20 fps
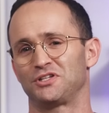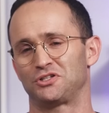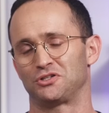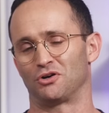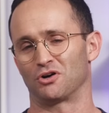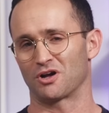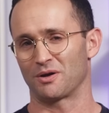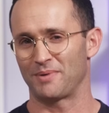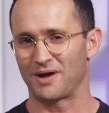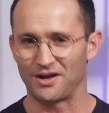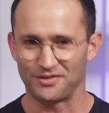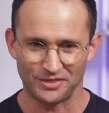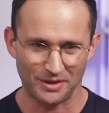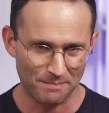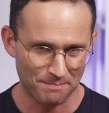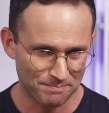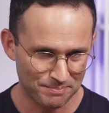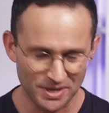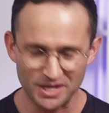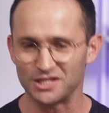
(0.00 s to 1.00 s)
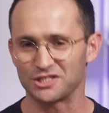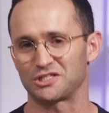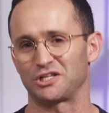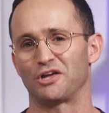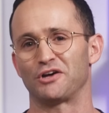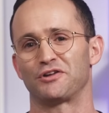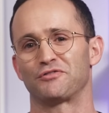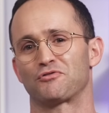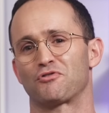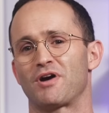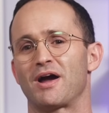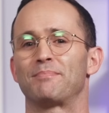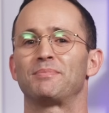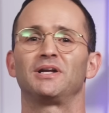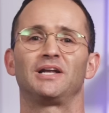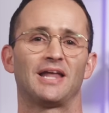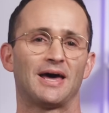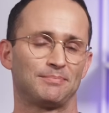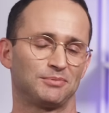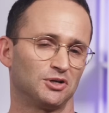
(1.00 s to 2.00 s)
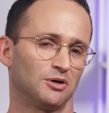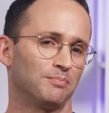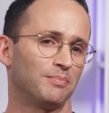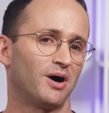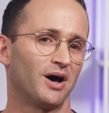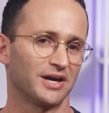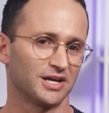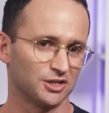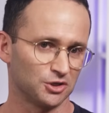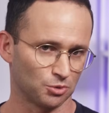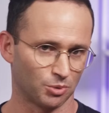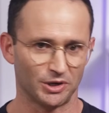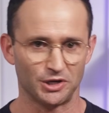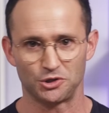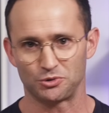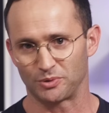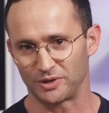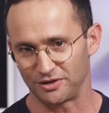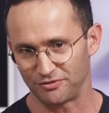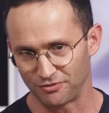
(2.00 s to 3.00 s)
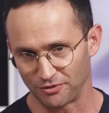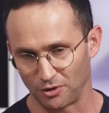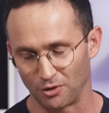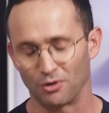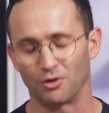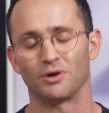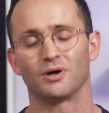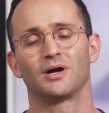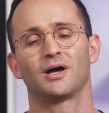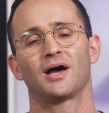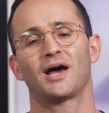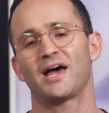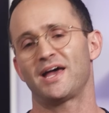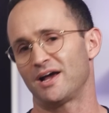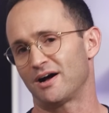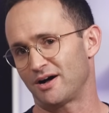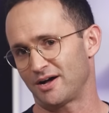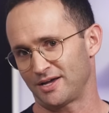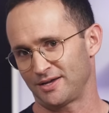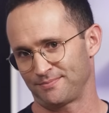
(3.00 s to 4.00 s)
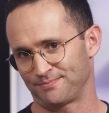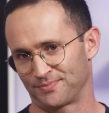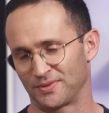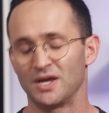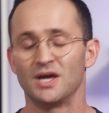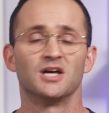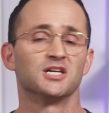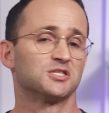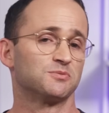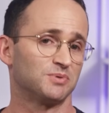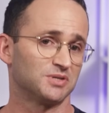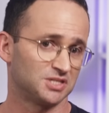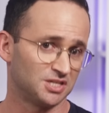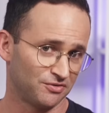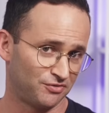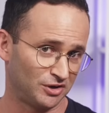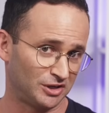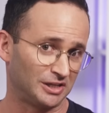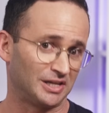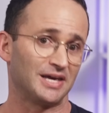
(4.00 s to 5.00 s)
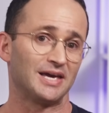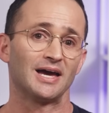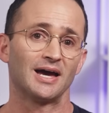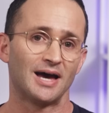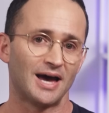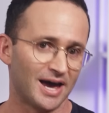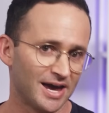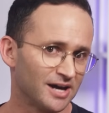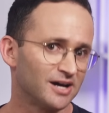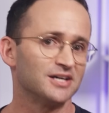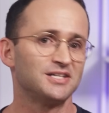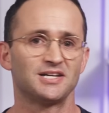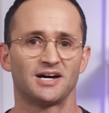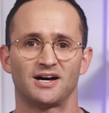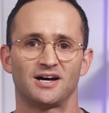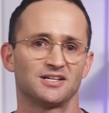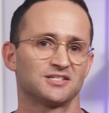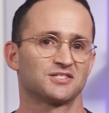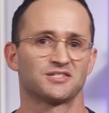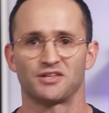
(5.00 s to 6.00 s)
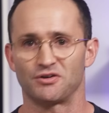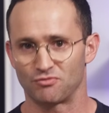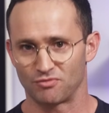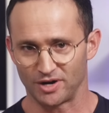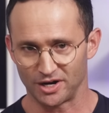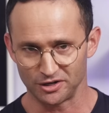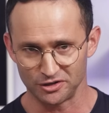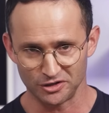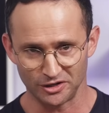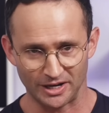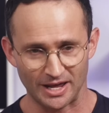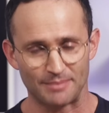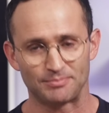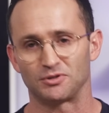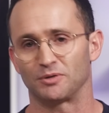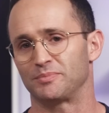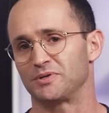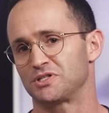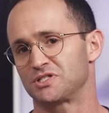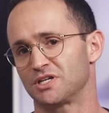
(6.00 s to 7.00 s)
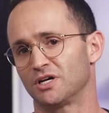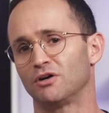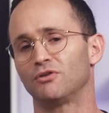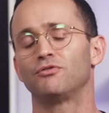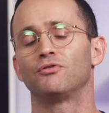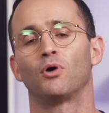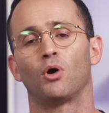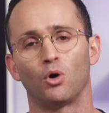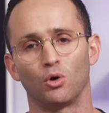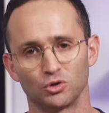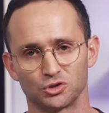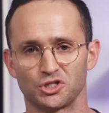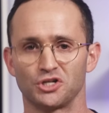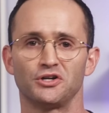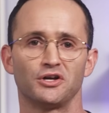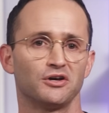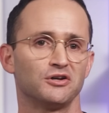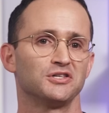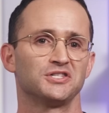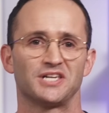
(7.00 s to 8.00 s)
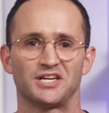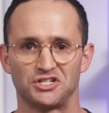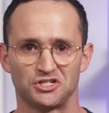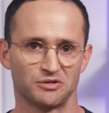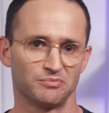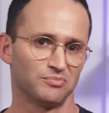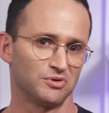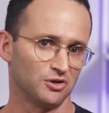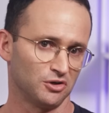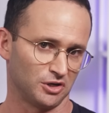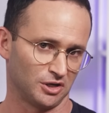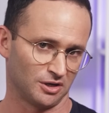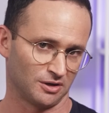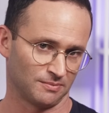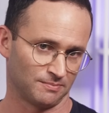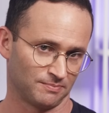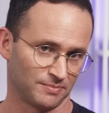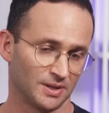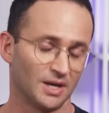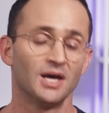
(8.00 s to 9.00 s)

to talk about the biggest load of crap in laptop buying in twenty twenty-four. A I. Specifically, A I tasks that run on your laptop itself, also known as edge computing.